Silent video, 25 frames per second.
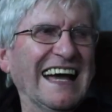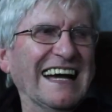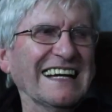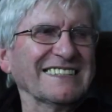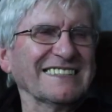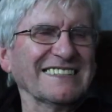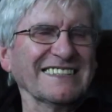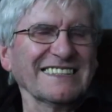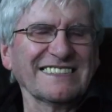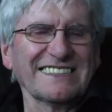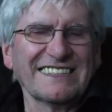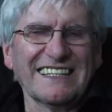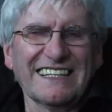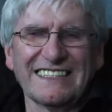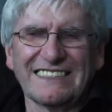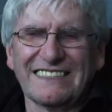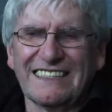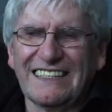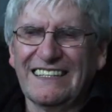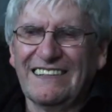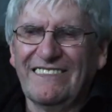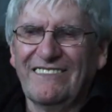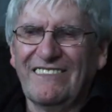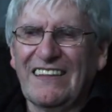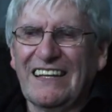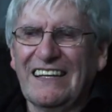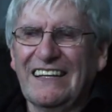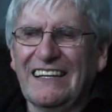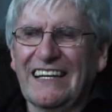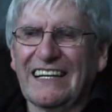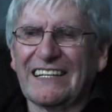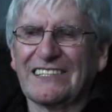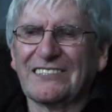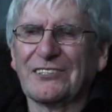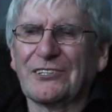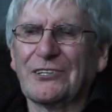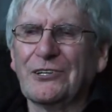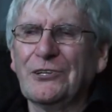actor says,
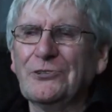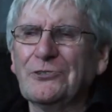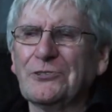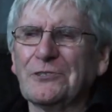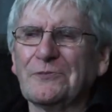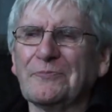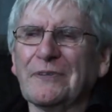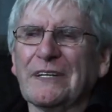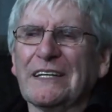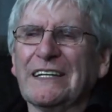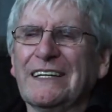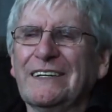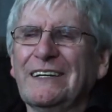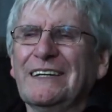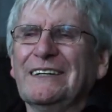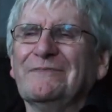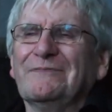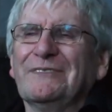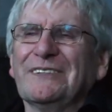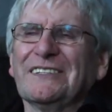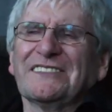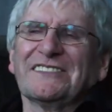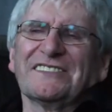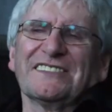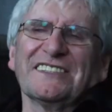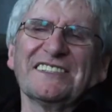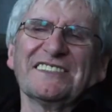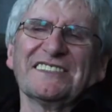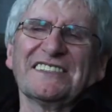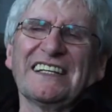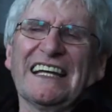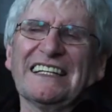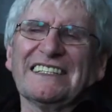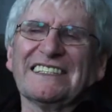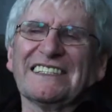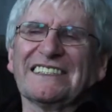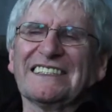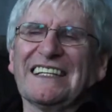Excuse me, Mr.
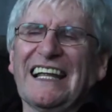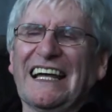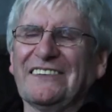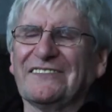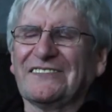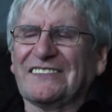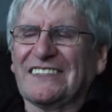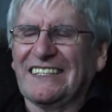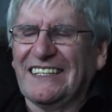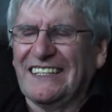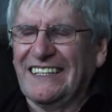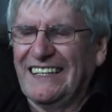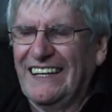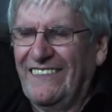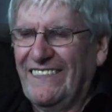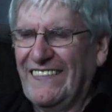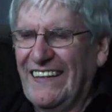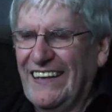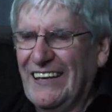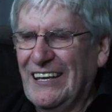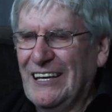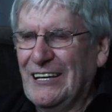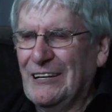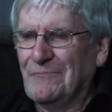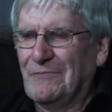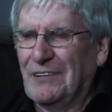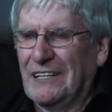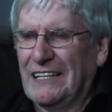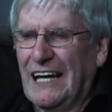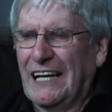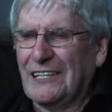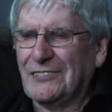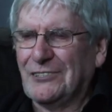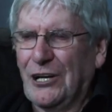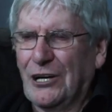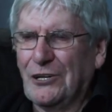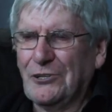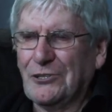Stanislavski, but
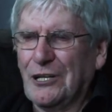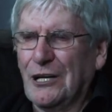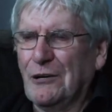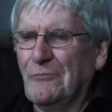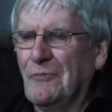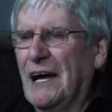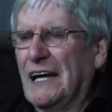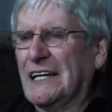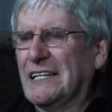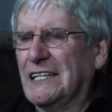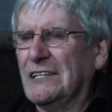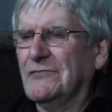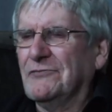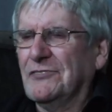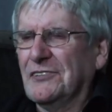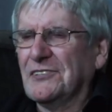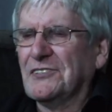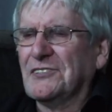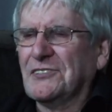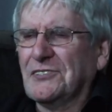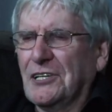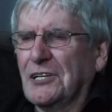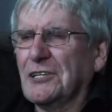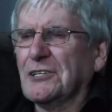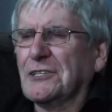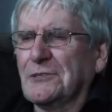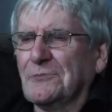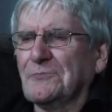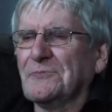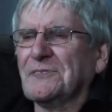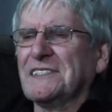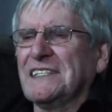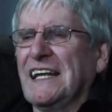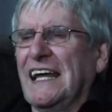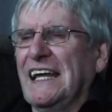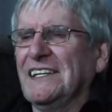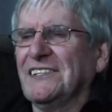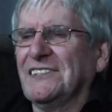I don't know my given
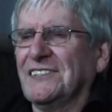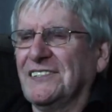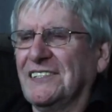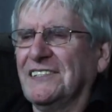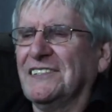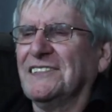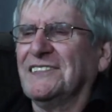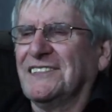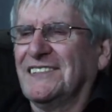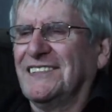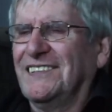circumstances.